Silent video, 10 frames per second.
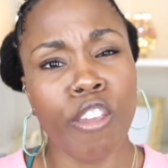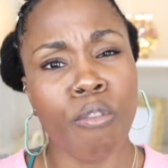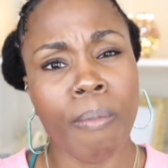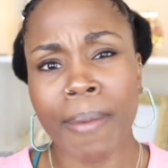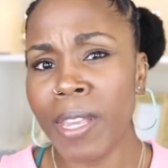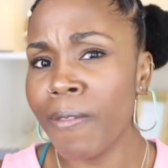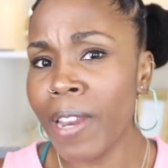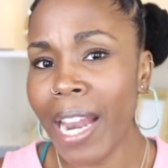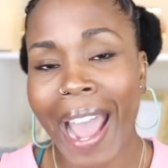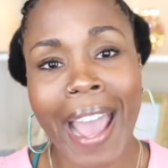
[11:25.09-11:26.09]
You maybe
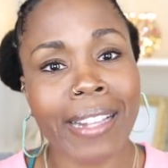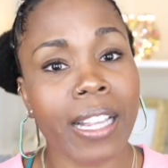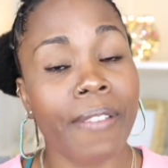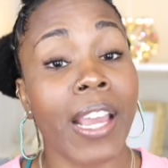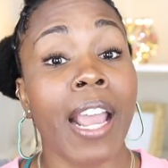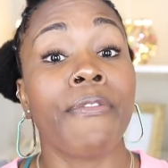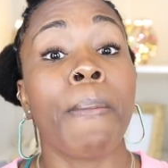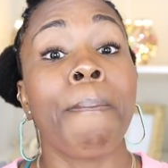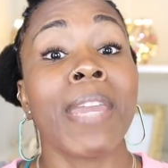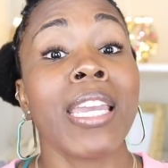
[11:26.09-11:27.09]
even ask if they have
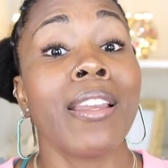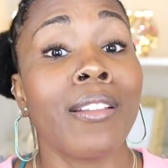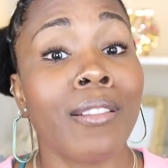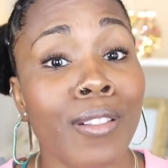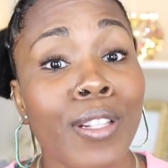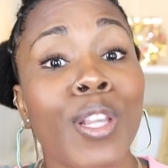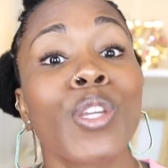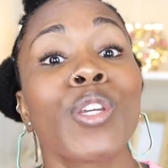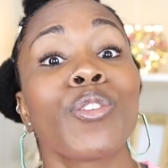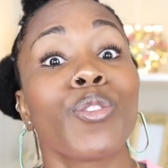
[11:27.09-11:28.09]
a means
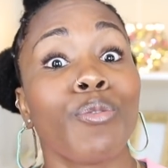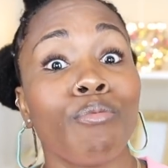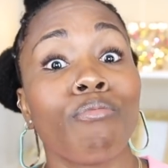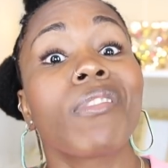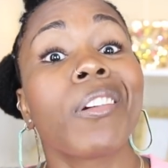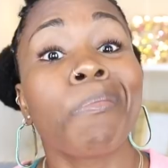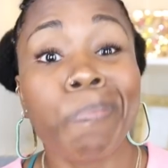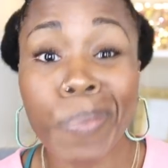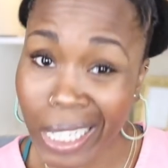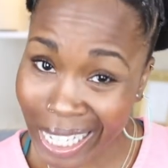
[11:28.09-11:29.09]
to
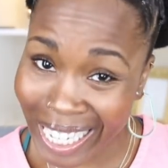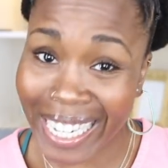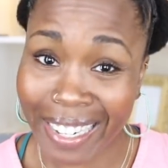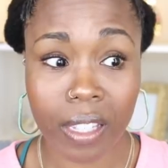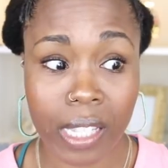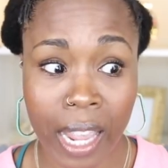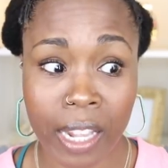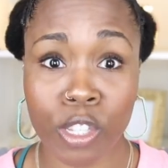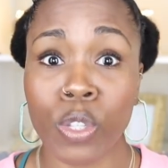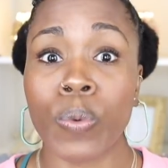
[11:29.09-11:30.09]
complete
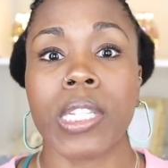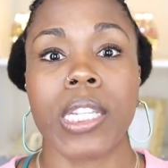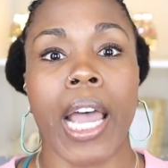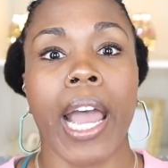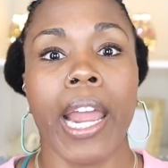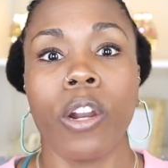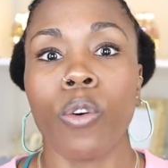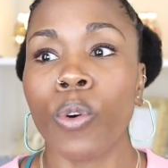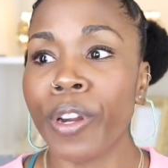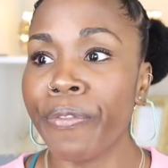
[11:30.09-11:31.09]
said suicide
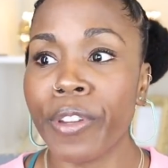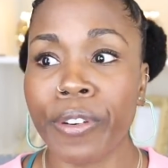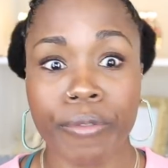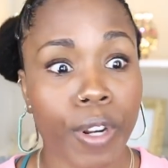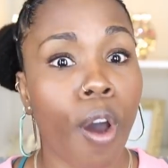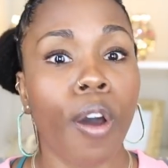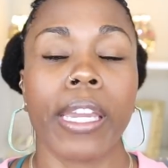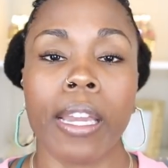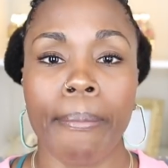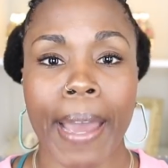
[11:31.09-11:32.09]
or if they're
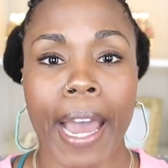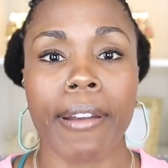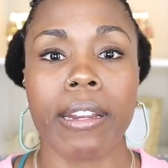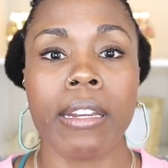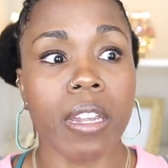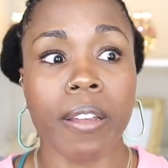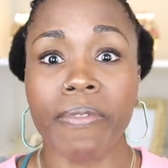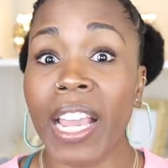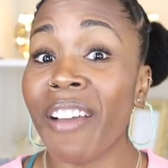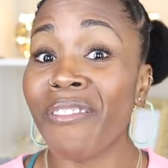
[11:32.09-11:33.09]
talking about it,
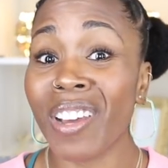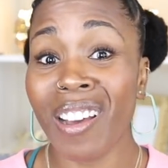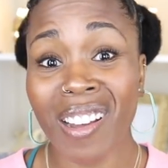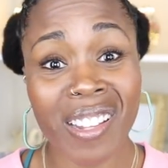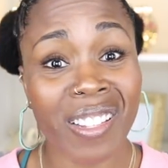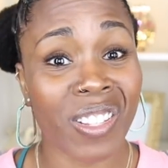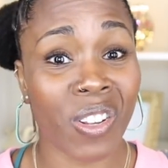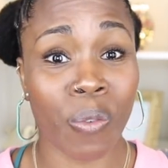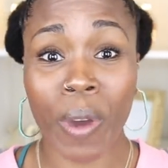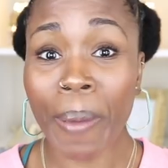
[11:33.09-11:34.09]
if they have guns
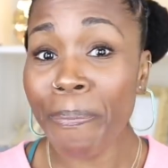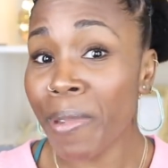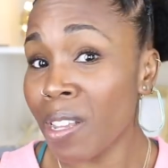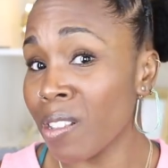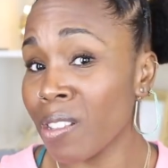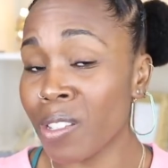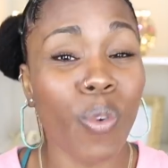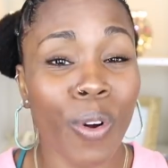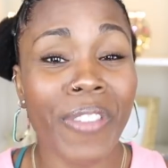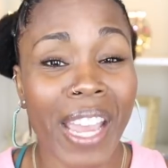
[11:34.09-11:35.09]
or weapons,
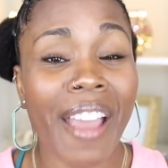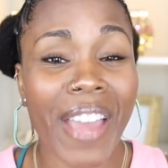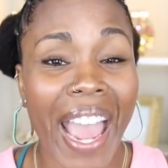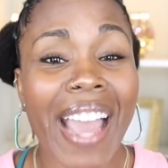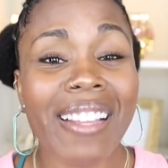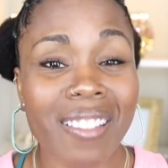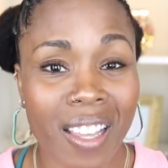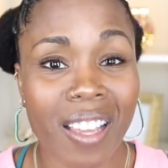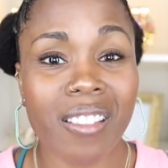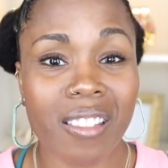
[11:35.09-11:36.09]
or if they have
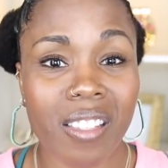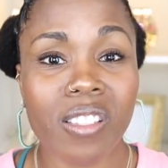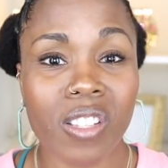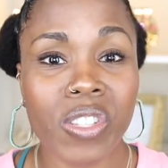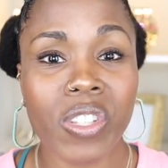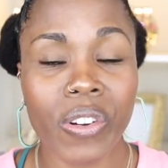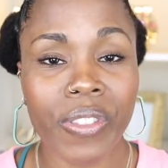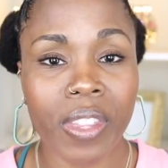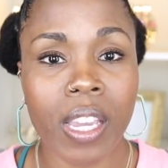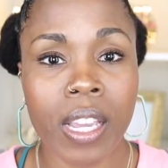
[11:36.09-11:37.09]
access to
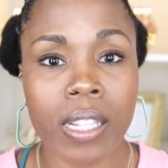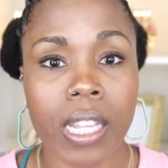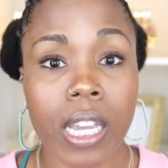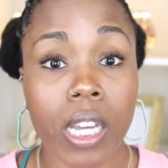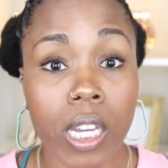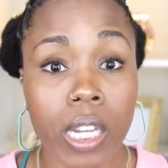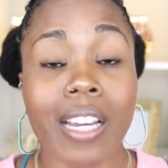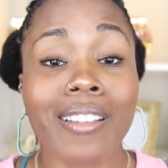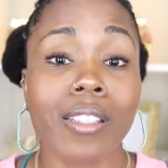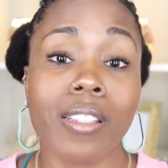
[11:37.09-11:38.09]
certain things that
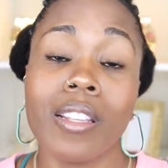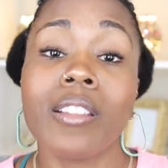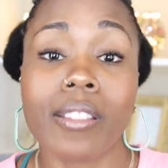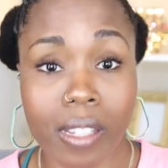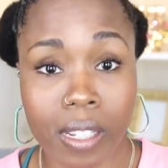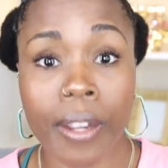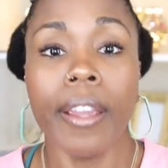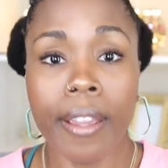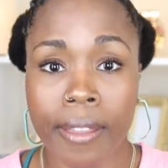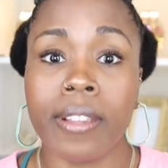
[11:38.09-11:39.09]
could assist
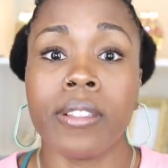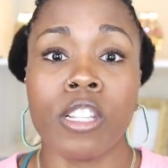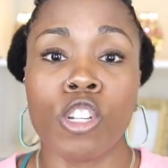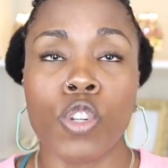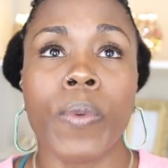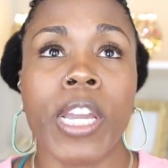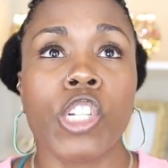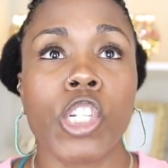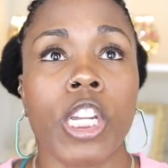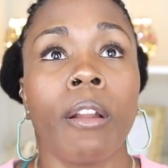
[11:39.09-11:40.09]
in this
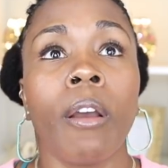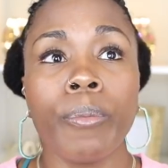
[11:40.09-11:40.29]
situation.